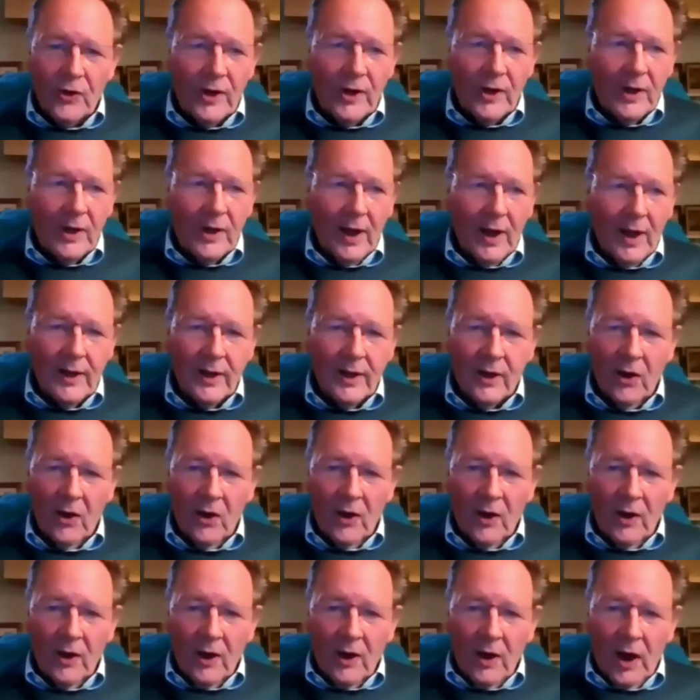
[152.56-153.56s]
he like
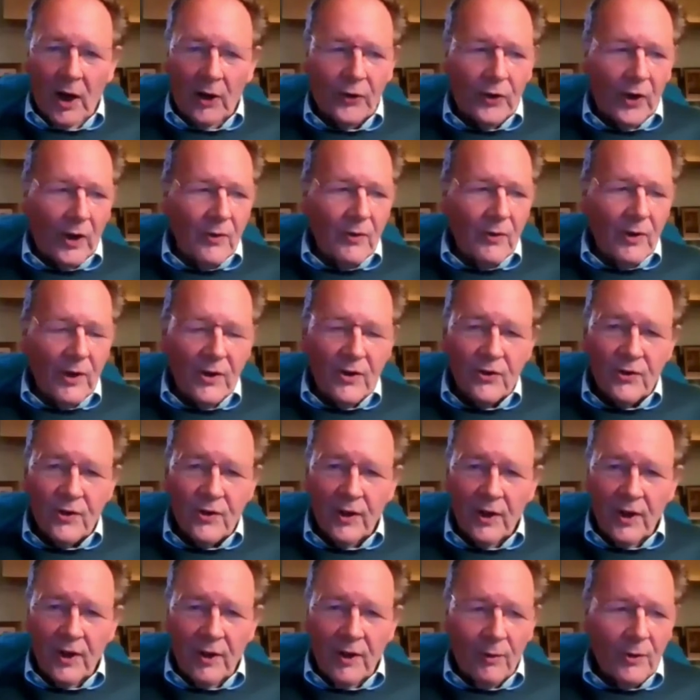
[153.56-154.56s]
Adonis?
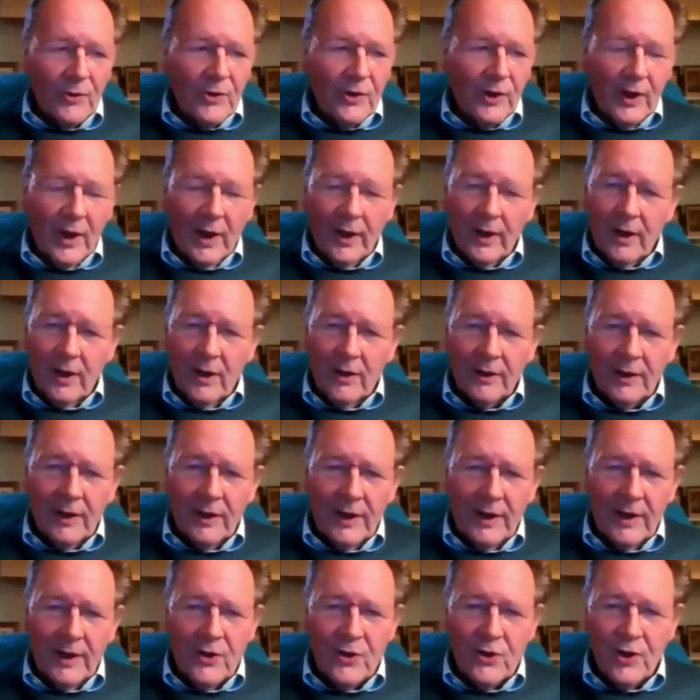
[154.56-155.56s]
Was he like
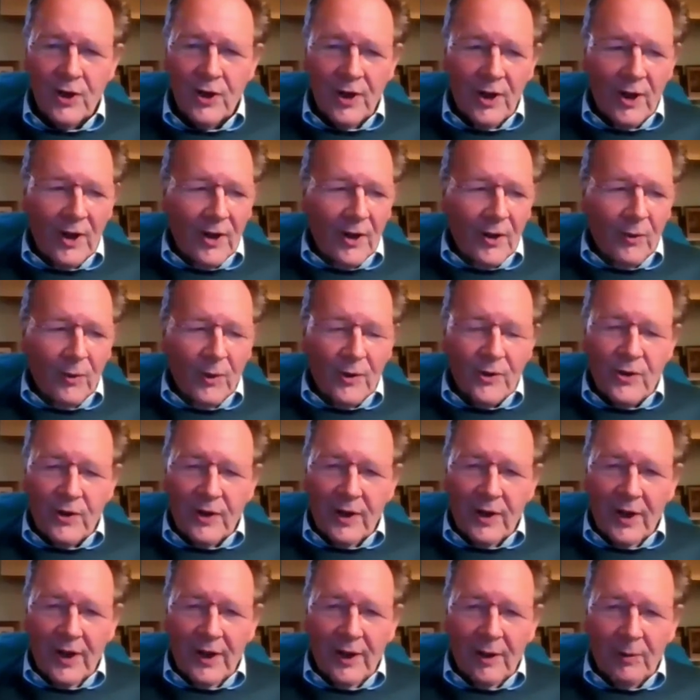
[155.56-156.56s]
Hercules? Was he
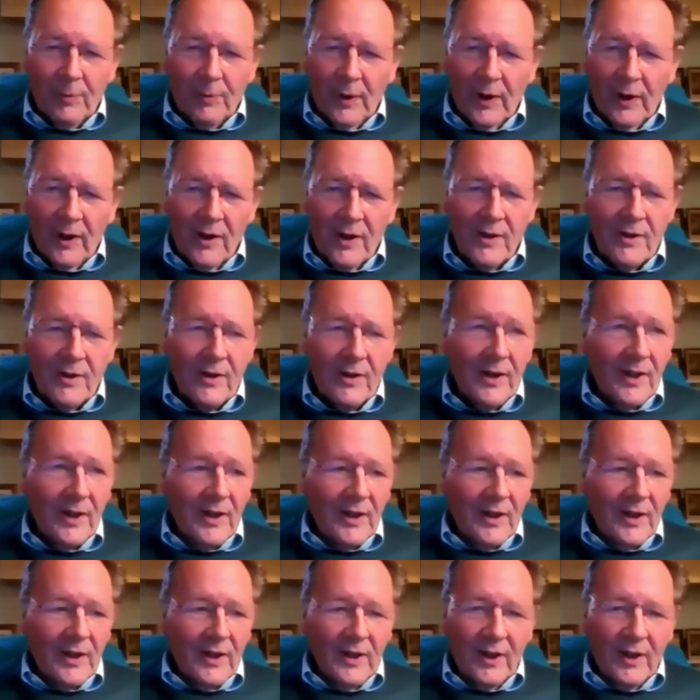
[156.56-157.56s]
like Apollo?
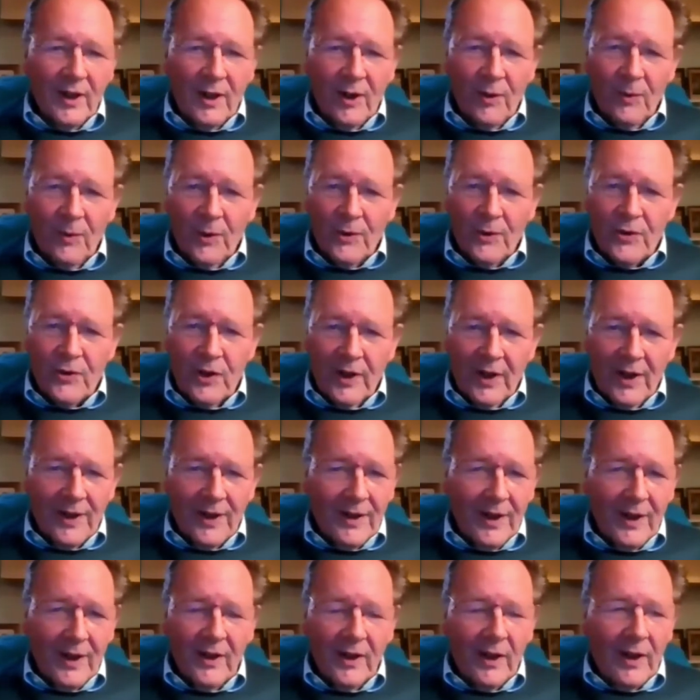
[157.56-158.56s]
Was he
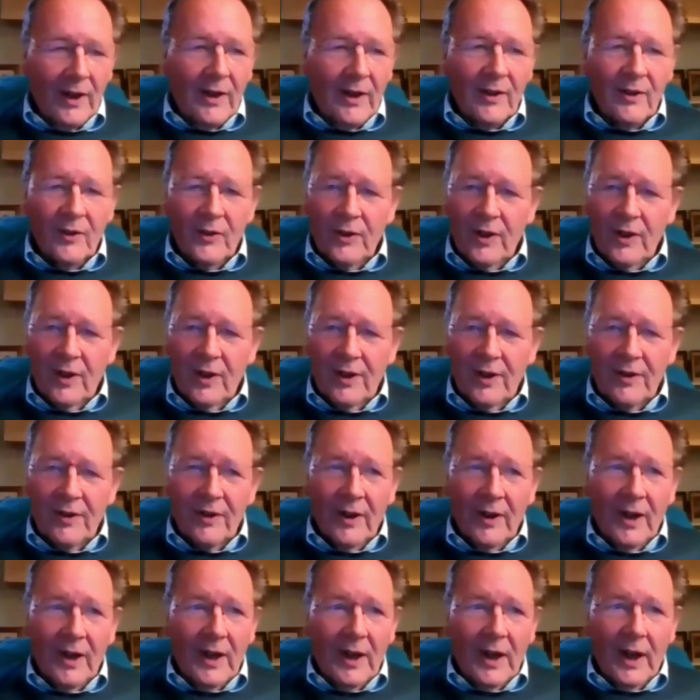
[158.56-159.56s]
like,
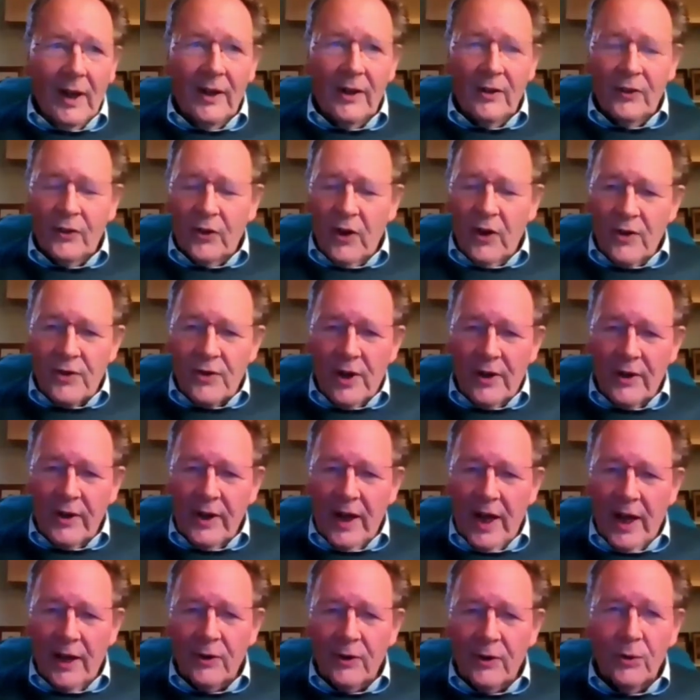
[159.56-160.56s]
and it turns out
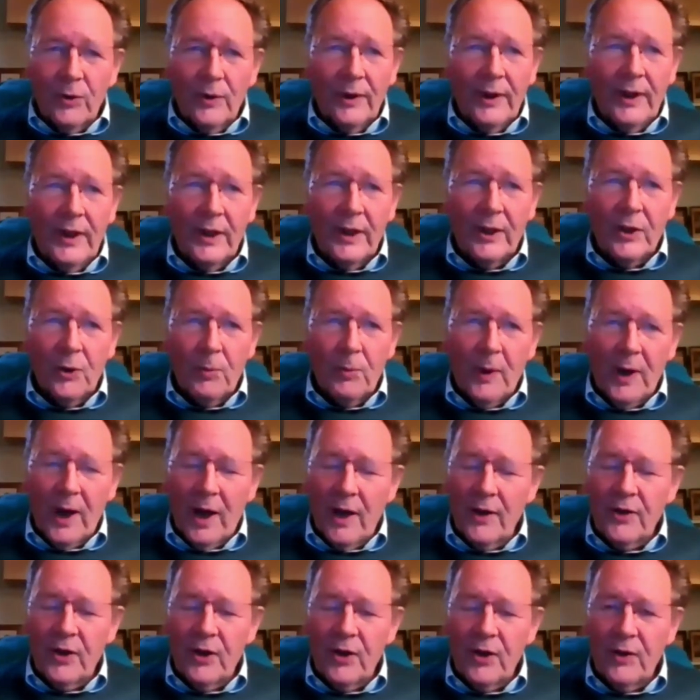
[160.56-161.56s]
he could be
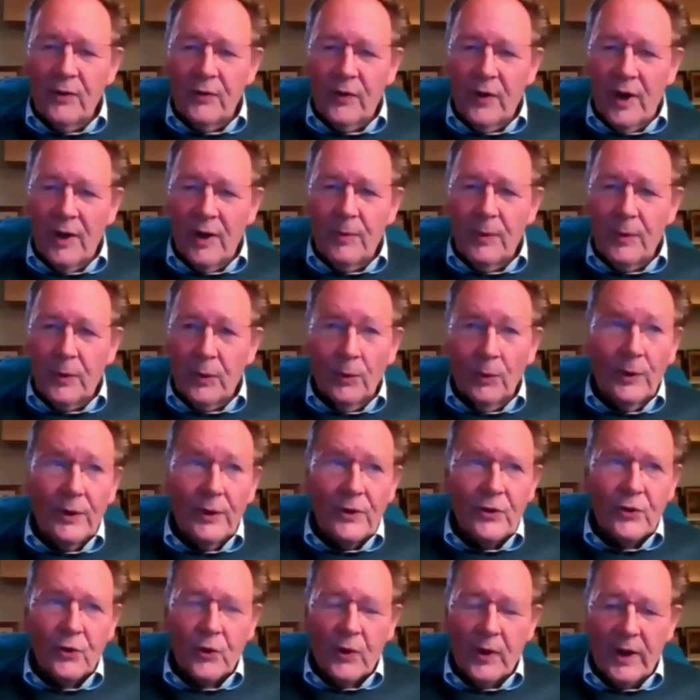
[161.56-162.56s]
identified with all
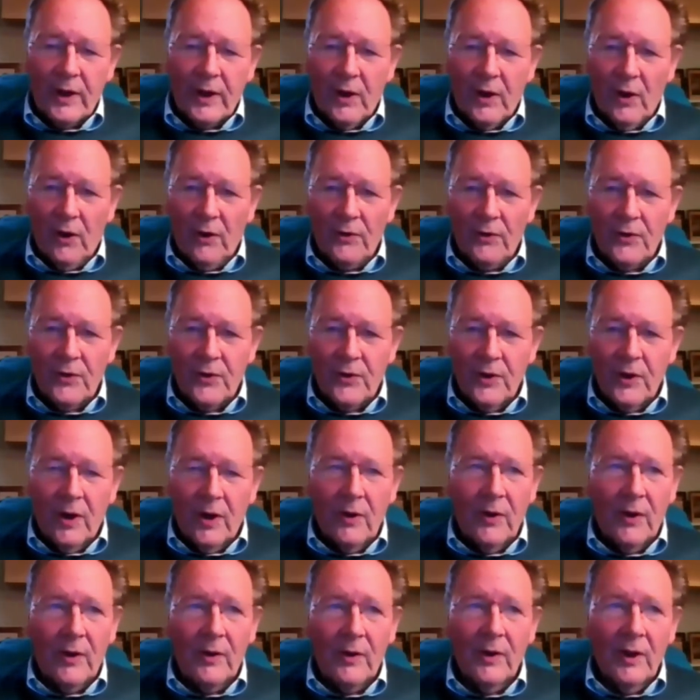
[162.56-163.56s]
these Greek gods,
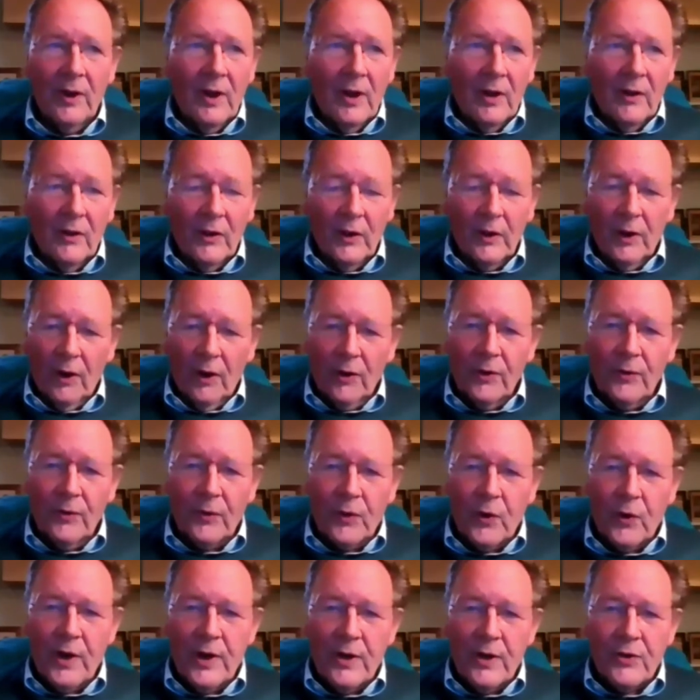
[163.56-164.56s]
that a lot of
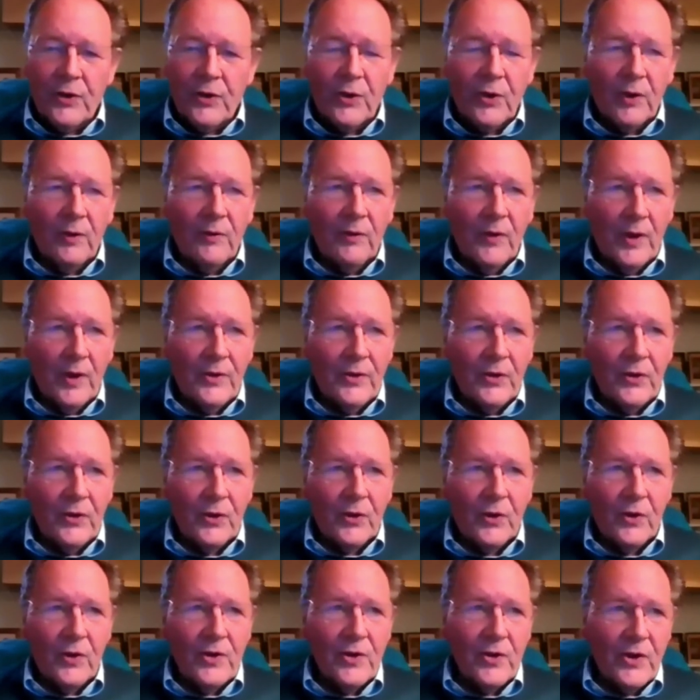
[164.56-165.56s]
Greeks who converted to
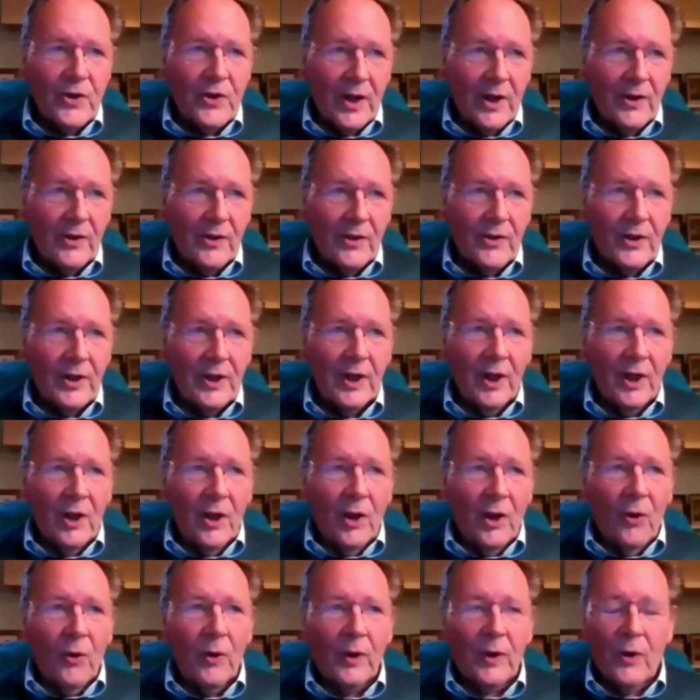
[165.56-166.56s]
Christianity
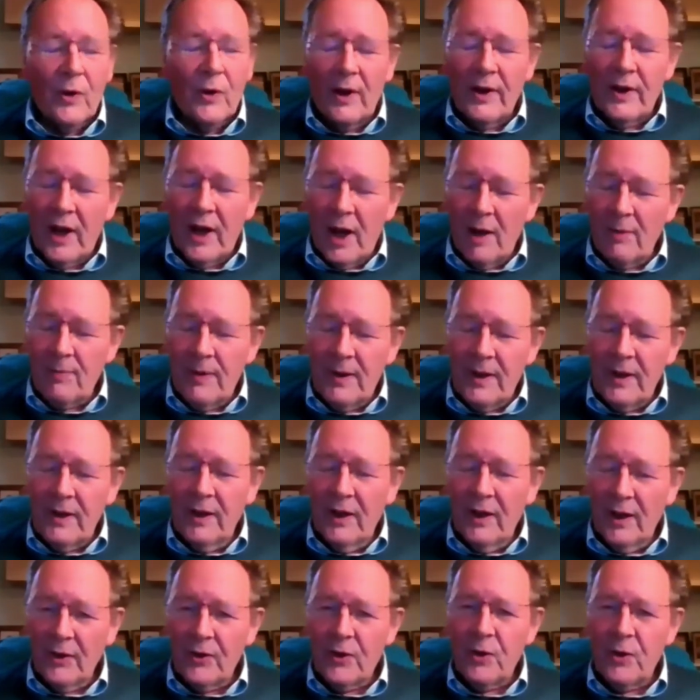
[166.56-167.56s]
were quite
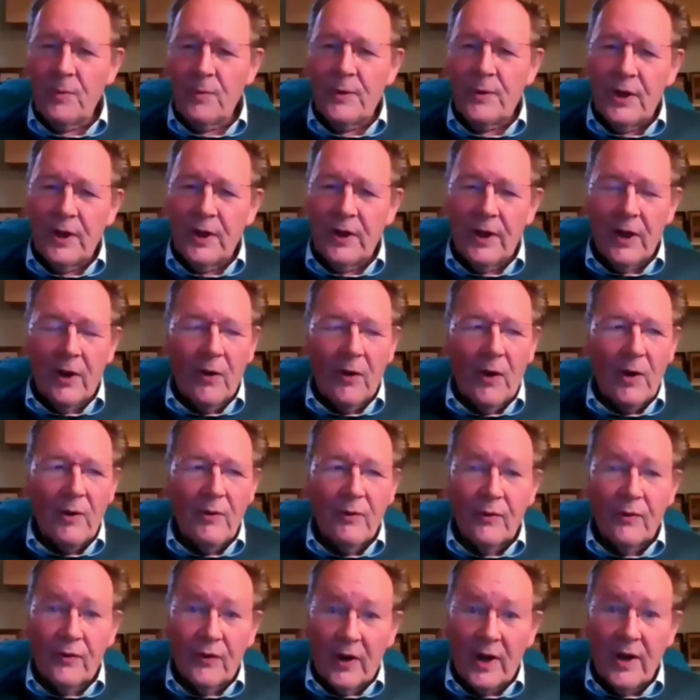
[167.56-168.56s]
happy attributing their own
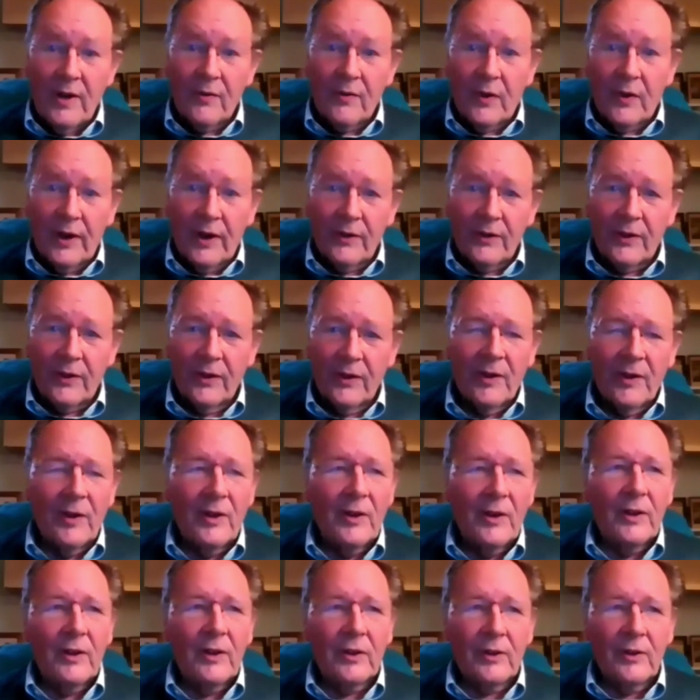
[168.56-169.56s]
favorite
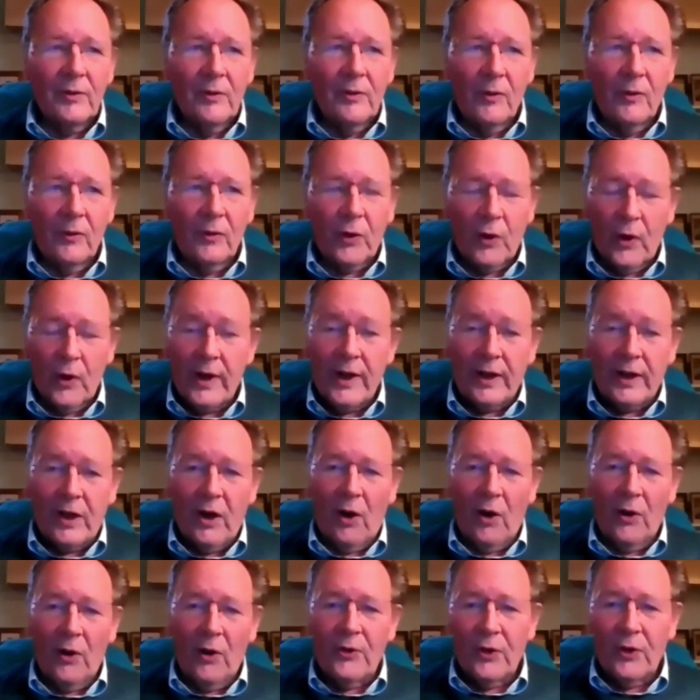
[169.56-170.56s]
Greek
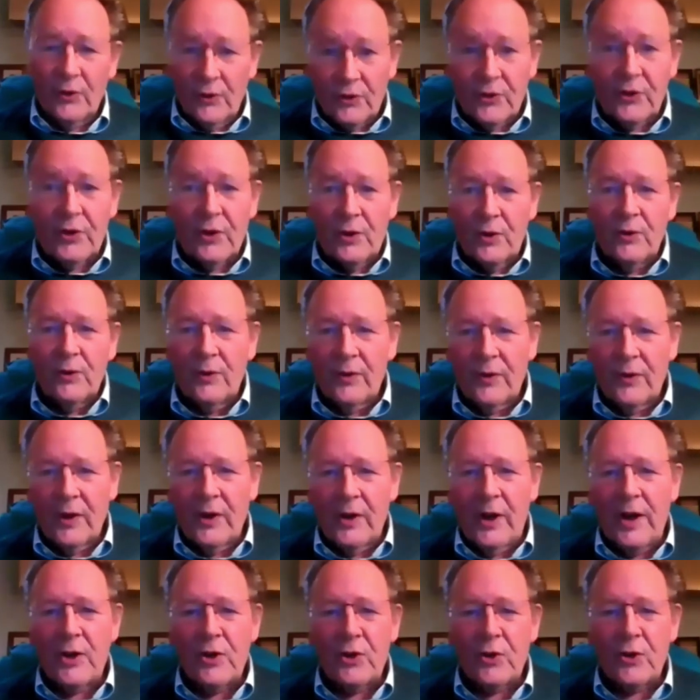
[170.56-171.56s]
god to the
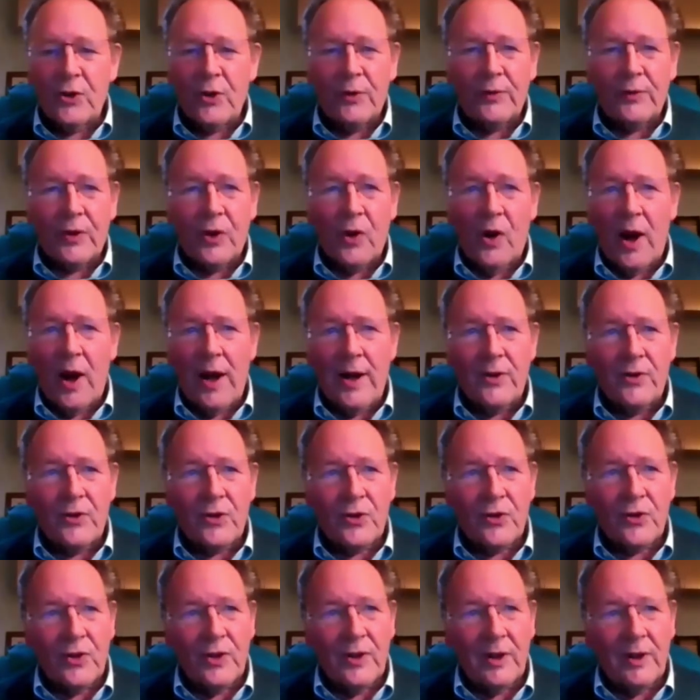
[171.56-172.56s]
nature of
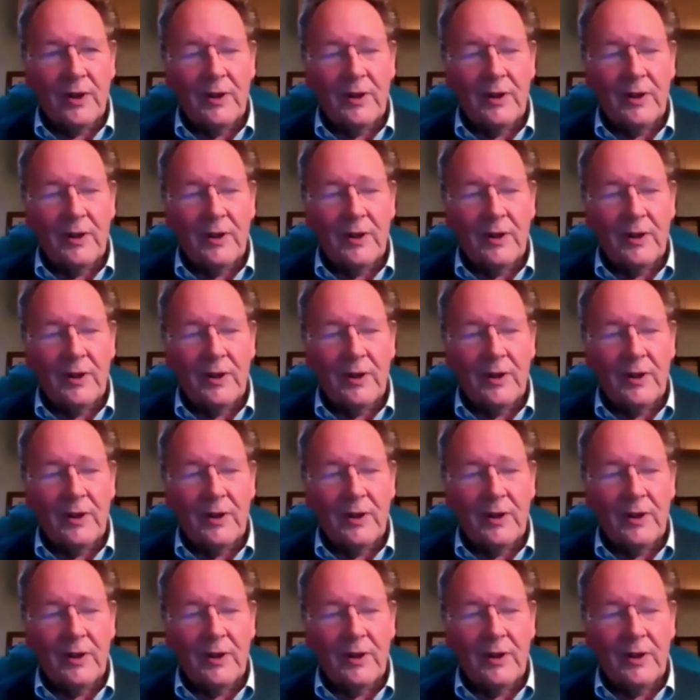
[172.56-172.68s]
Christ,